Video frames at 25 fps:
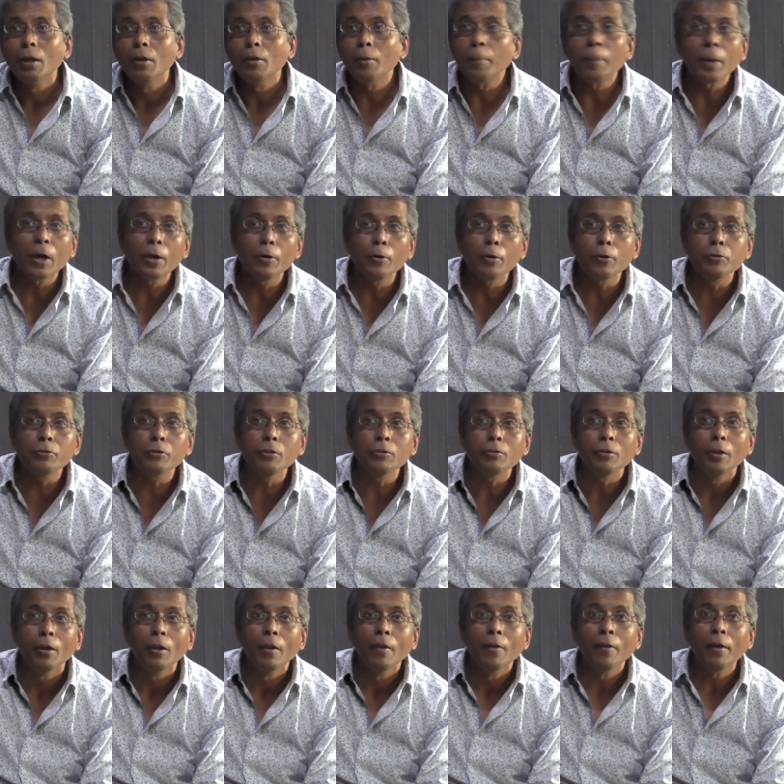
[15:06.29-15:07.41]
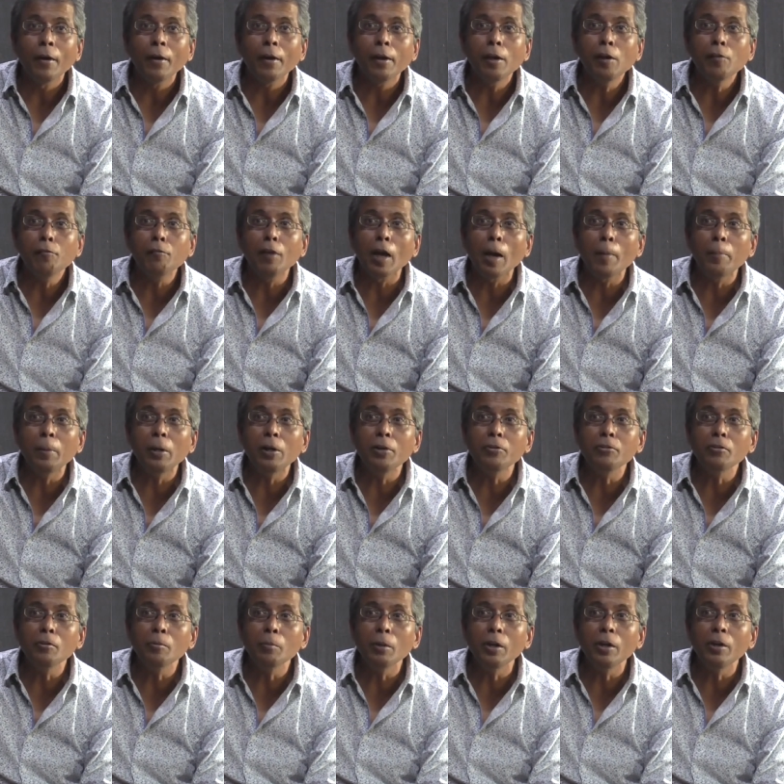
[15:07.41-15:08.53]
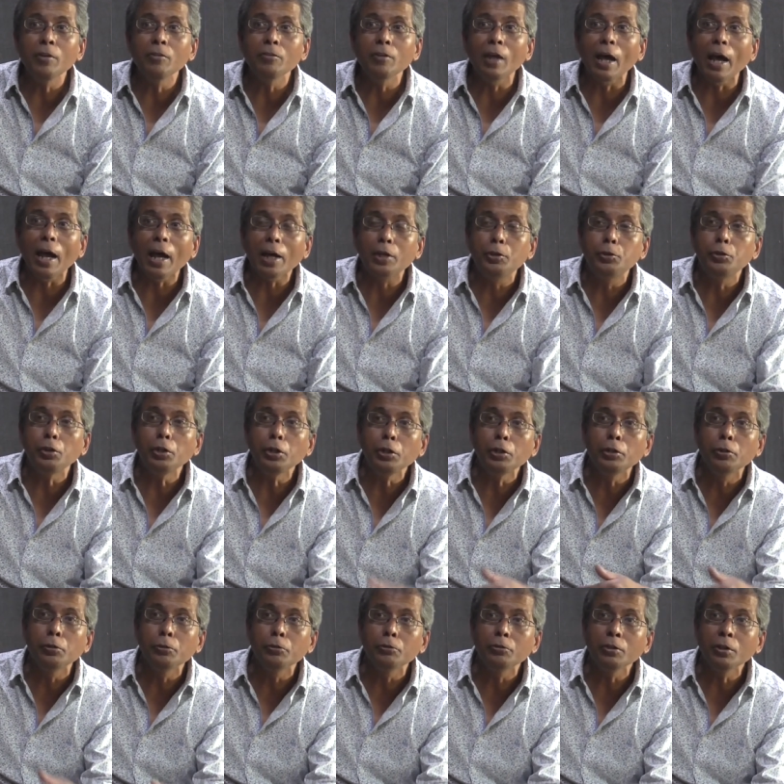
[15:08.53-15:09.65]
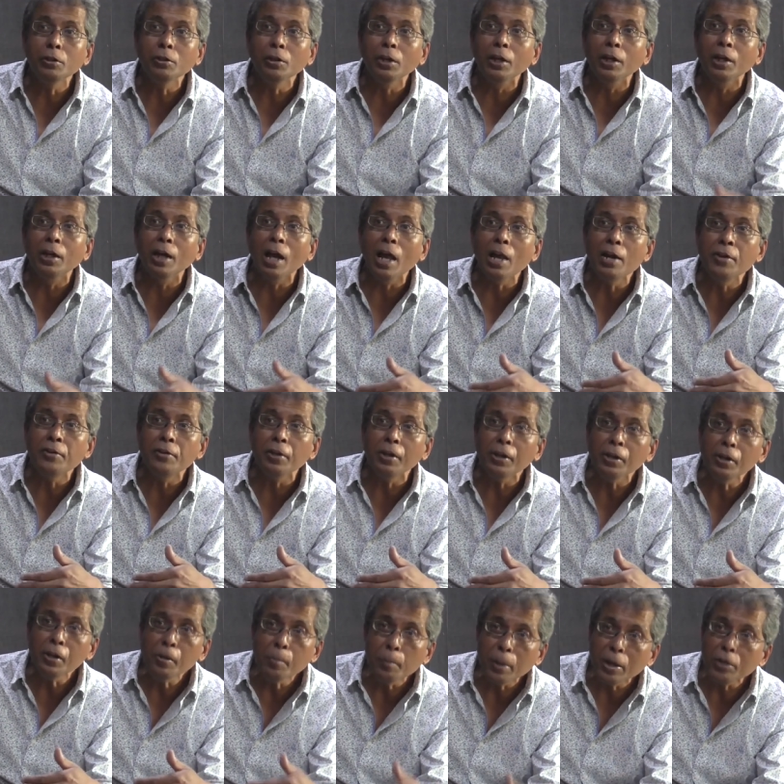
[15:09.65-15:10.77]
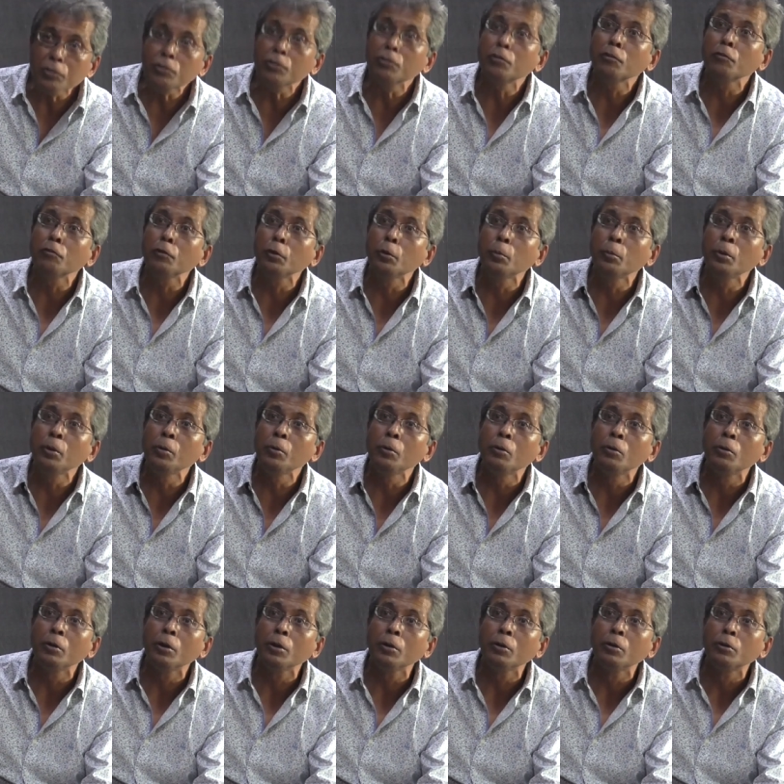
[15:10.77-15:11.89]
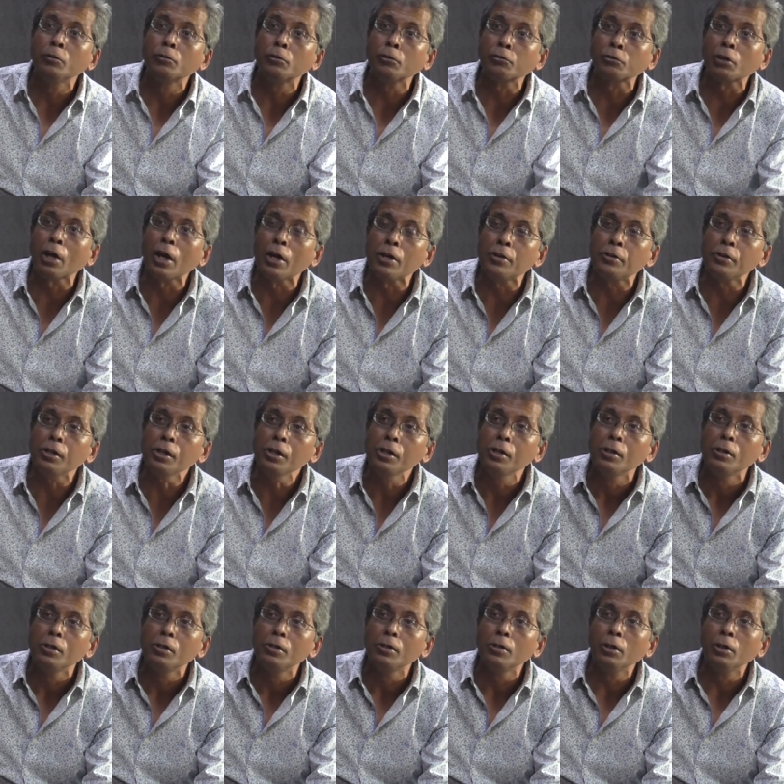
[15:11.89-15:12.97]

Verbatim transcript: The paradox is that if capitalism is actually using the egalitarian basis of human society,